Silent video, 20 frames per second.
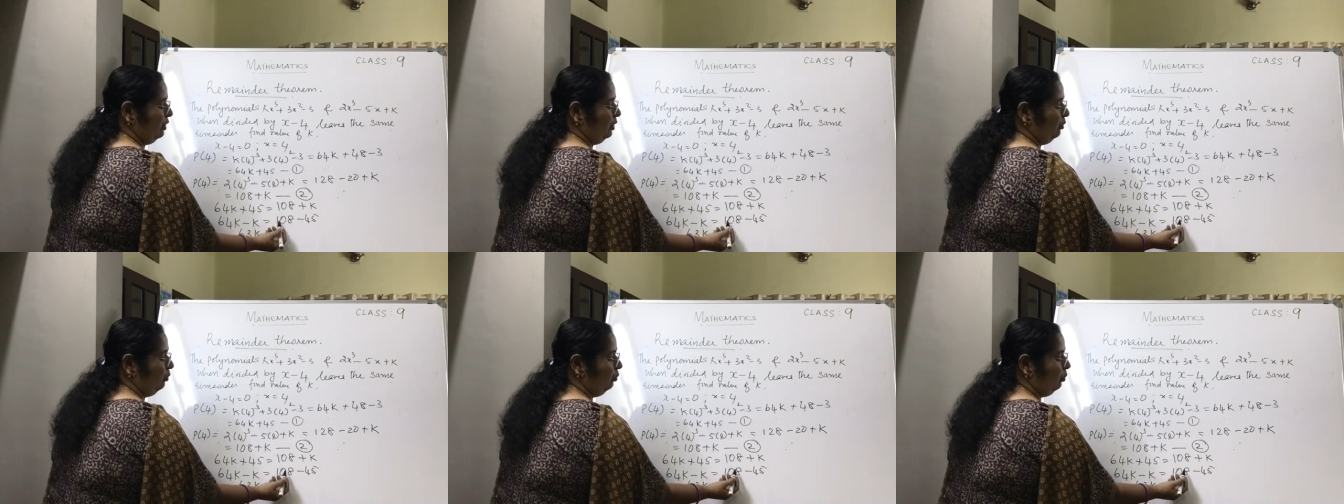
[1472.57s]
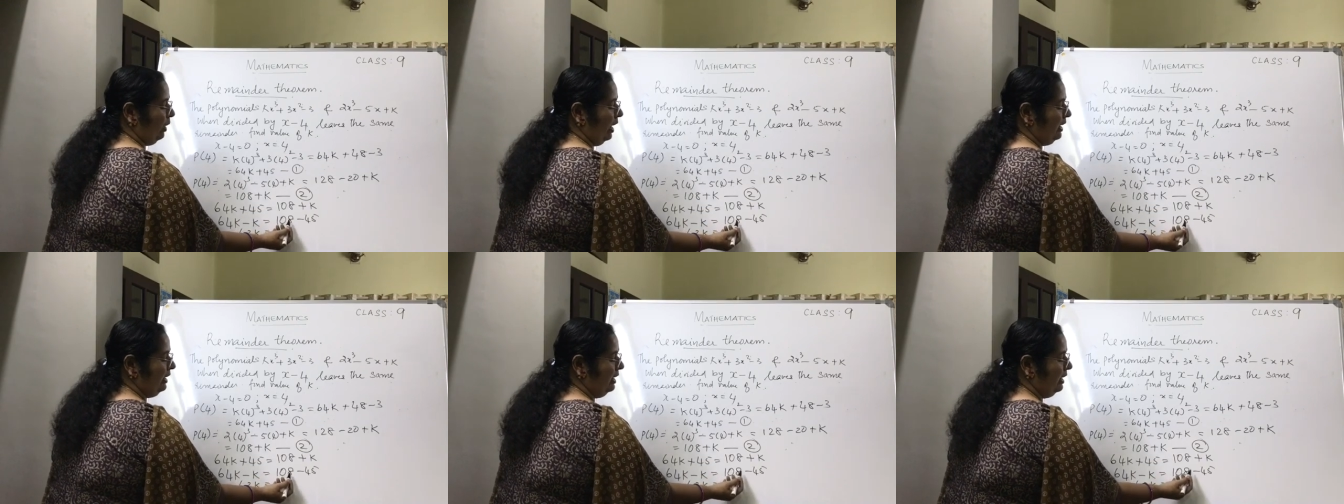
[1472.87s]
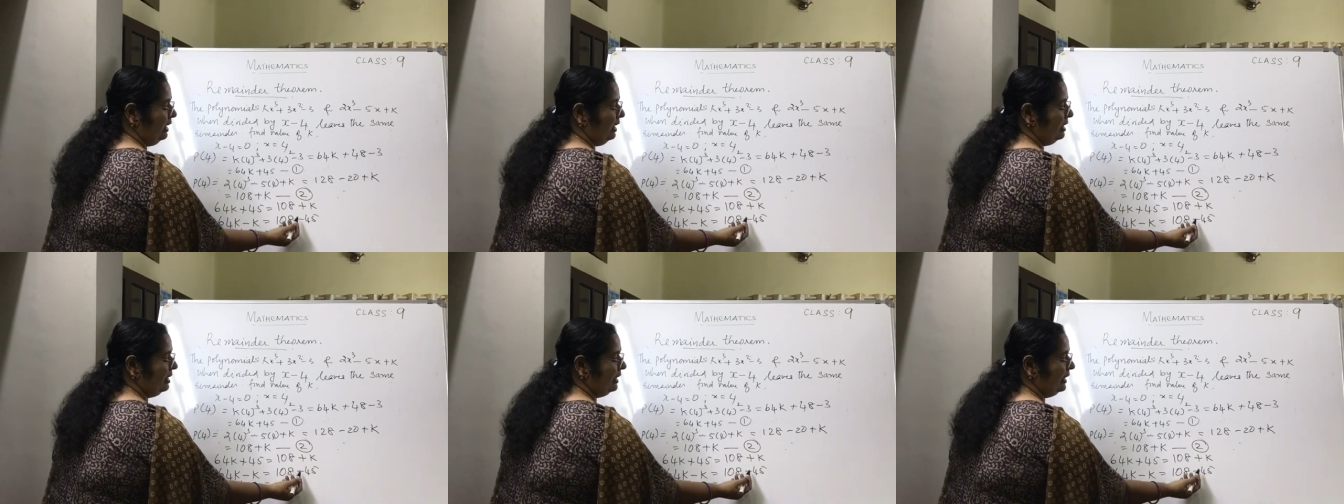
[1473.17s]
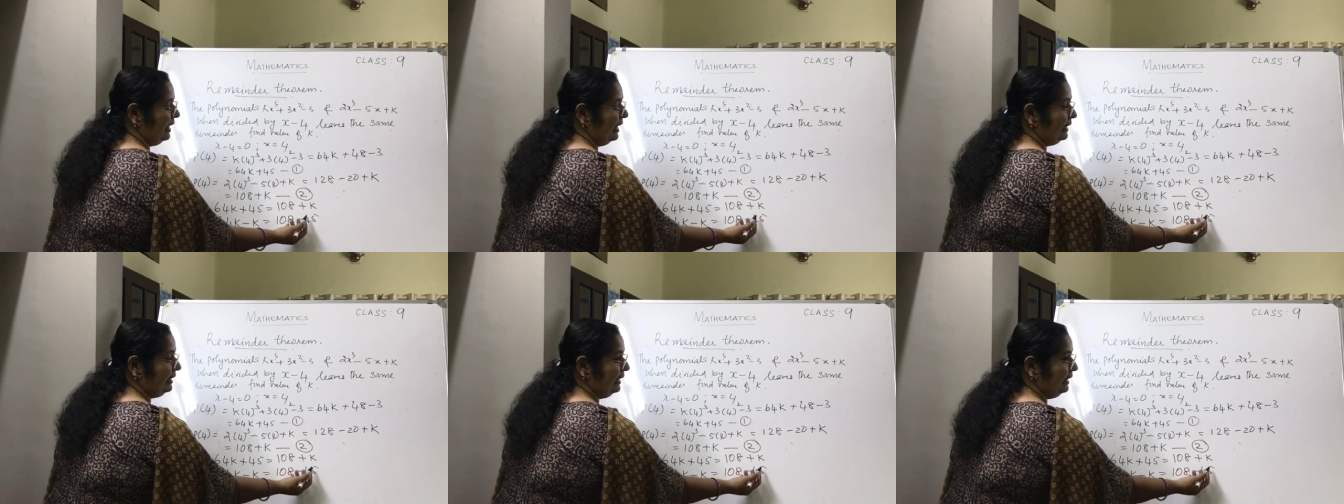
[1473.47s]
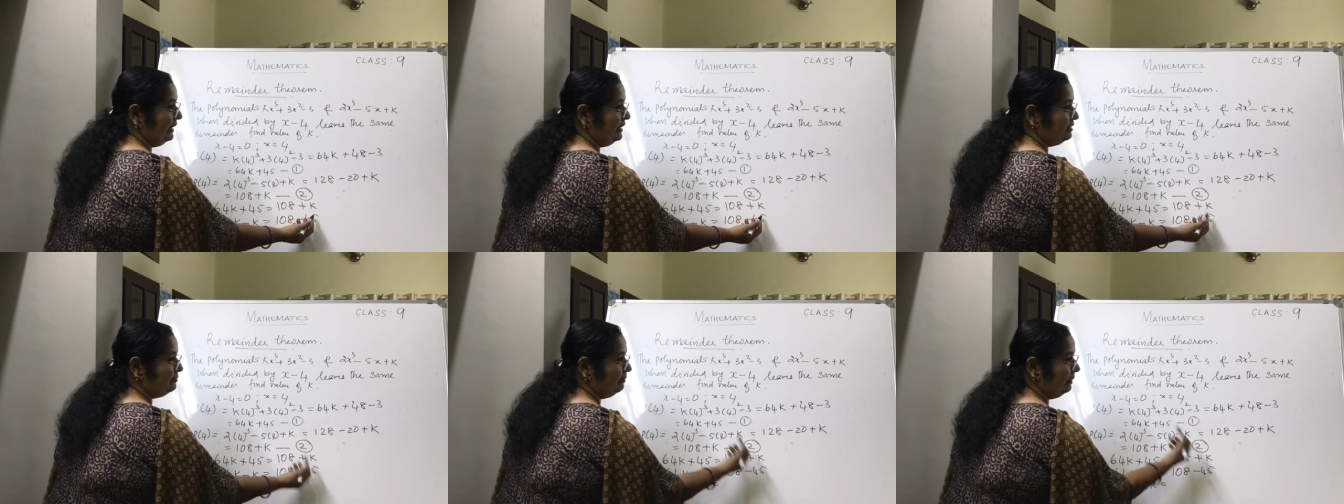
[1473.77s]

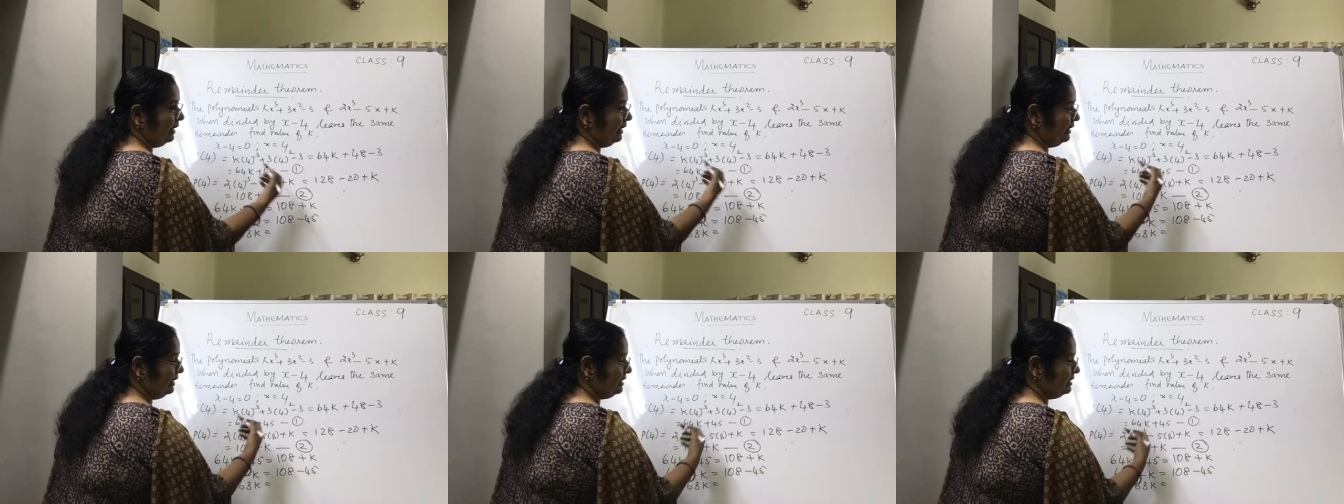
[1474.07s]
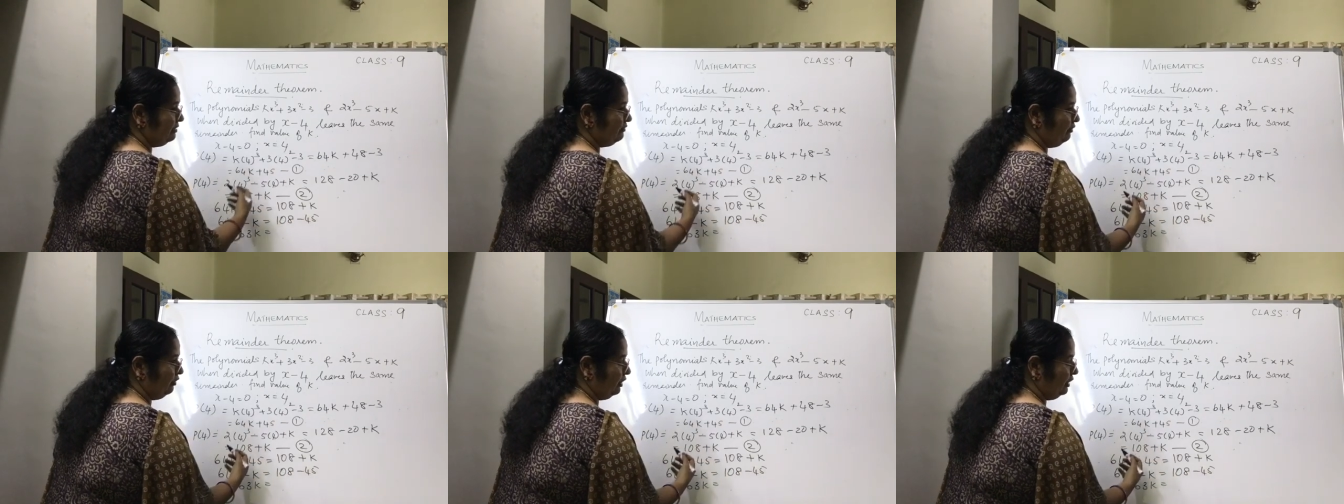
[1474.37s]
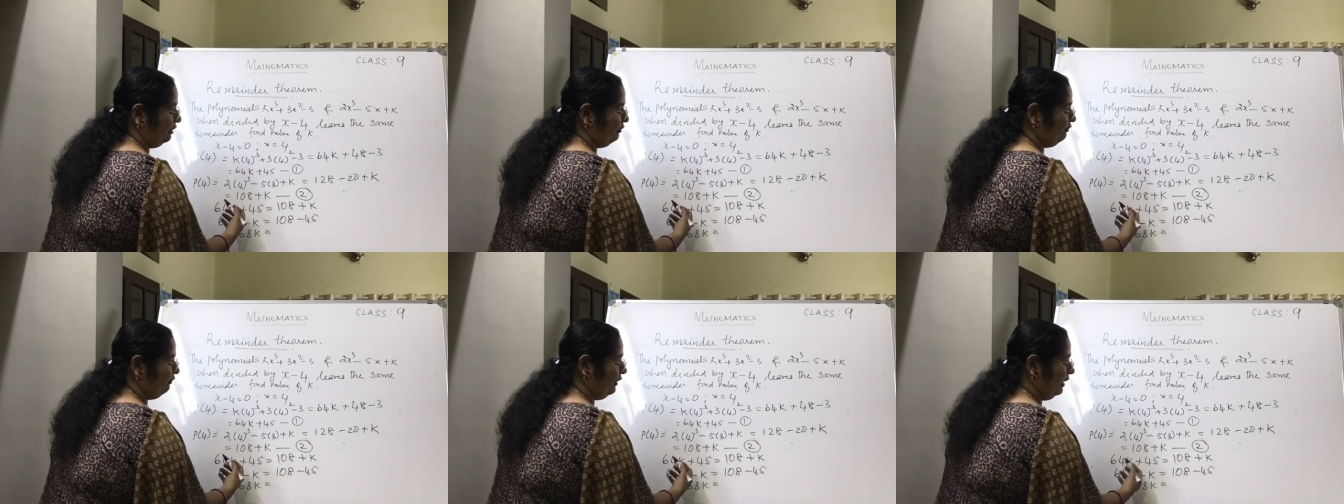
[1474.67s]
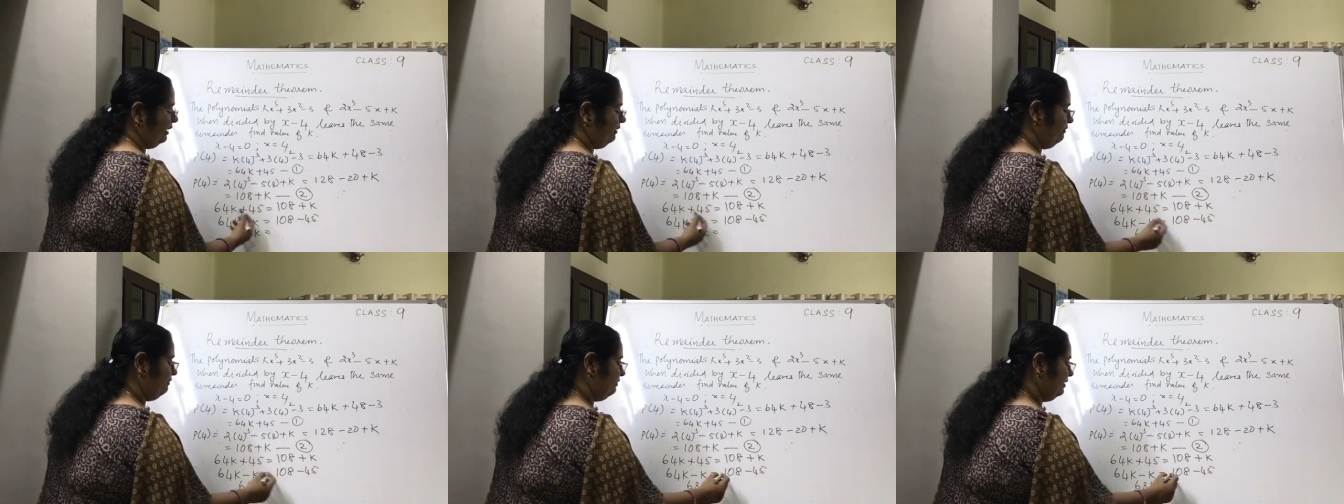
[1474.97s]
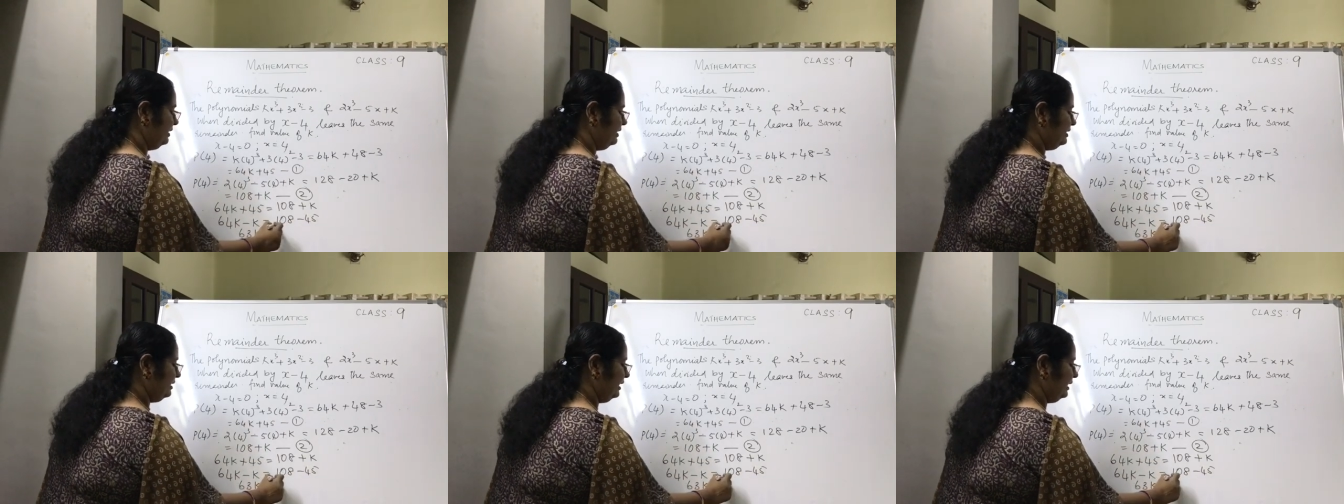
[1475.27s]
108 minus 45
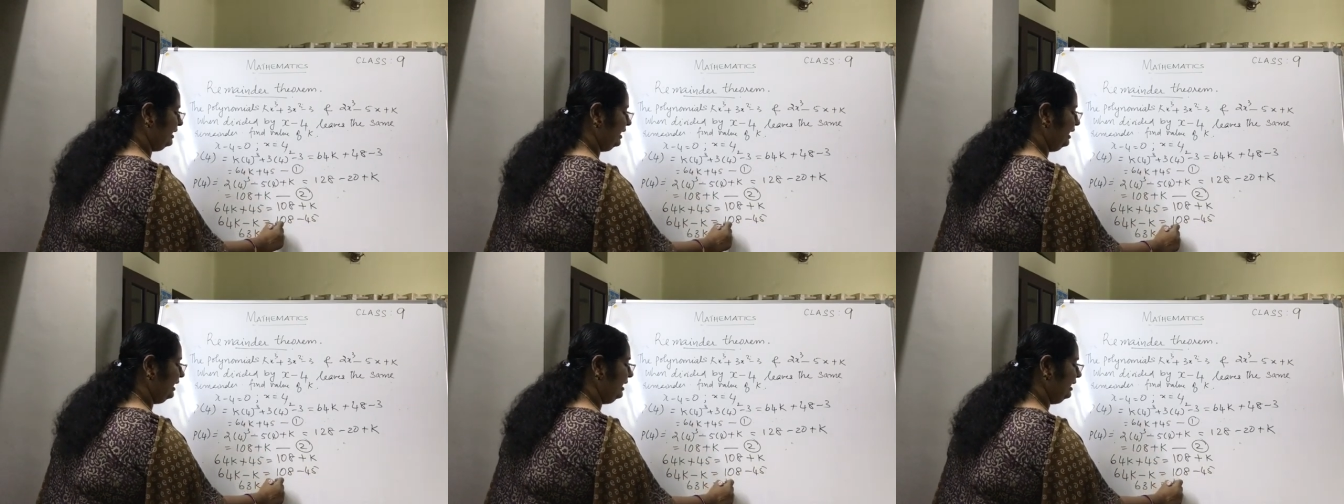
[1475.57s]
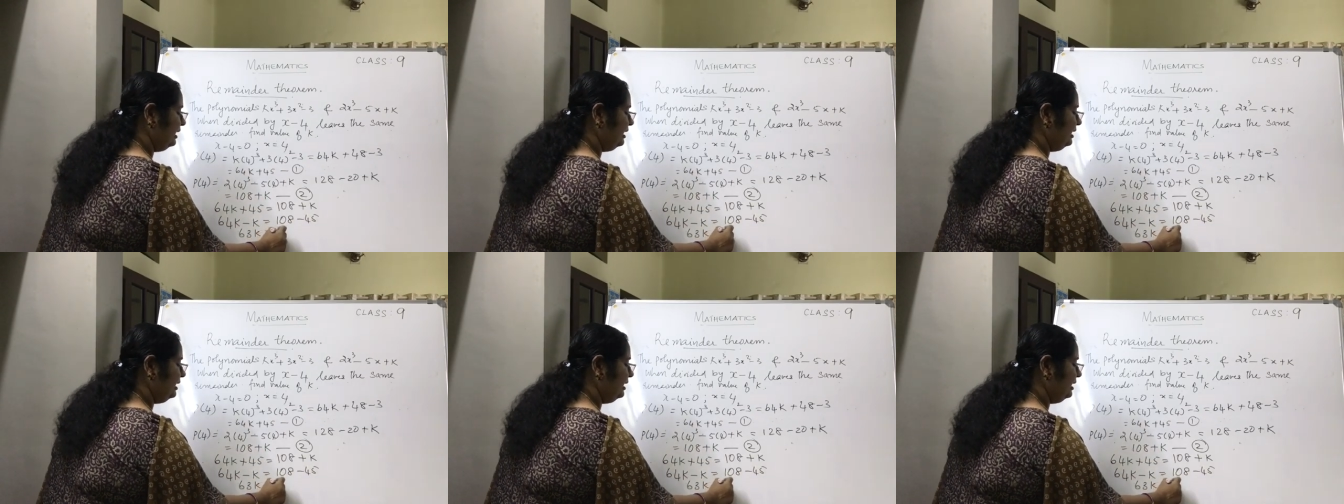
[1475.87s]
is again